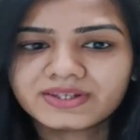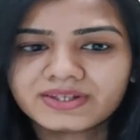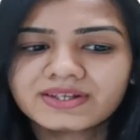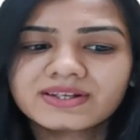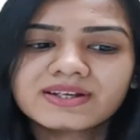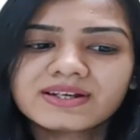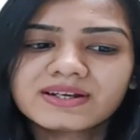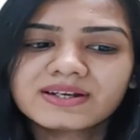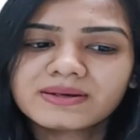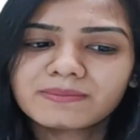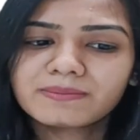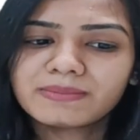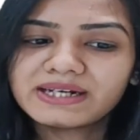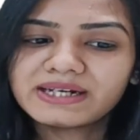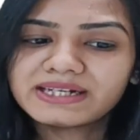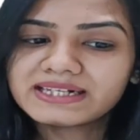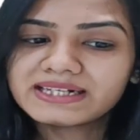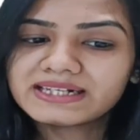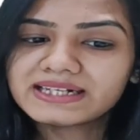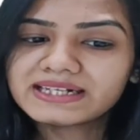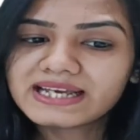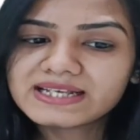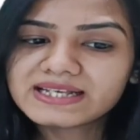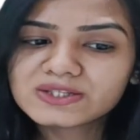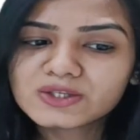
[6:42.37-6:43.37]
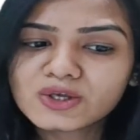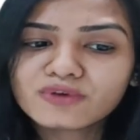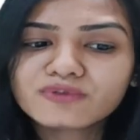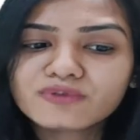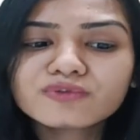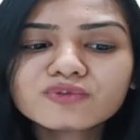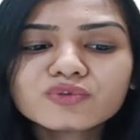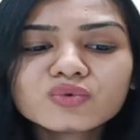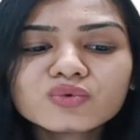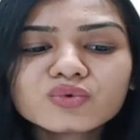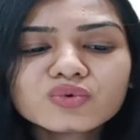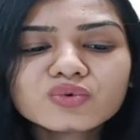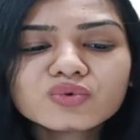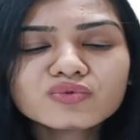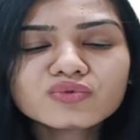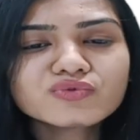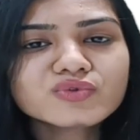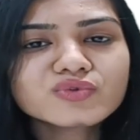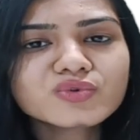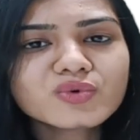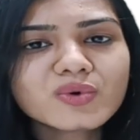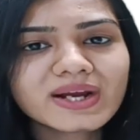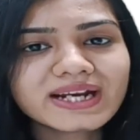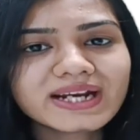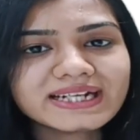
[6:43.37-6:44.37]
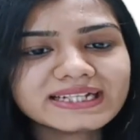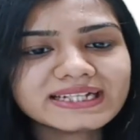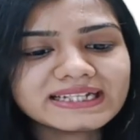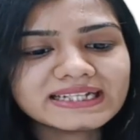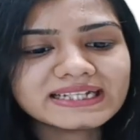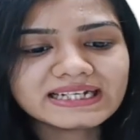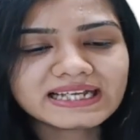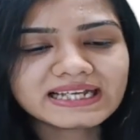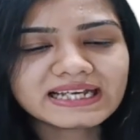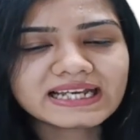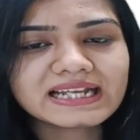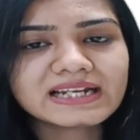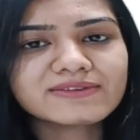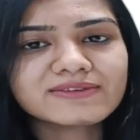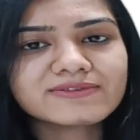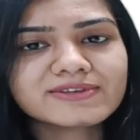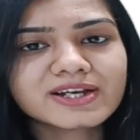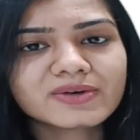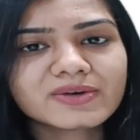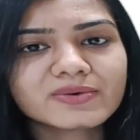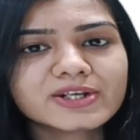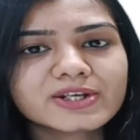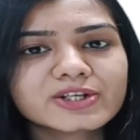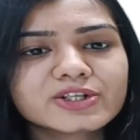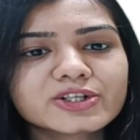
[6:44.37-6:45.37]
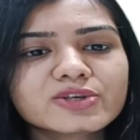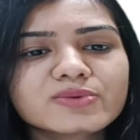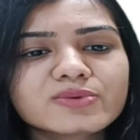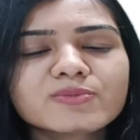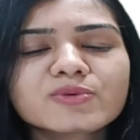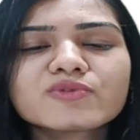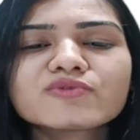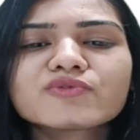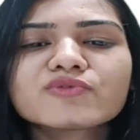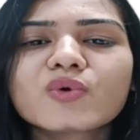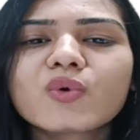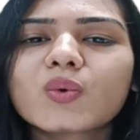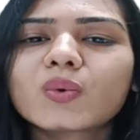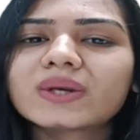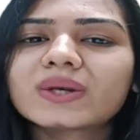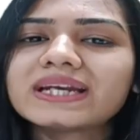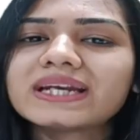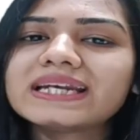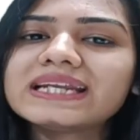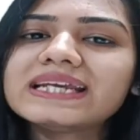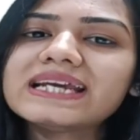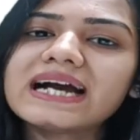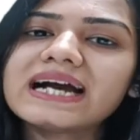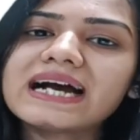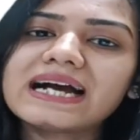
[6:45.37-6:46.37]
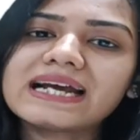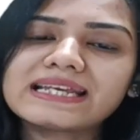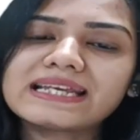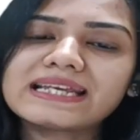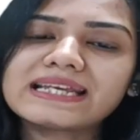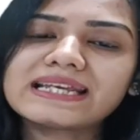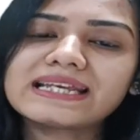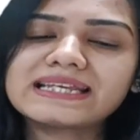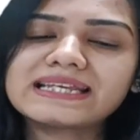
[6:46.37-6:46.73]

But in case of nous, vous and il, elle, we are going to remove only IR.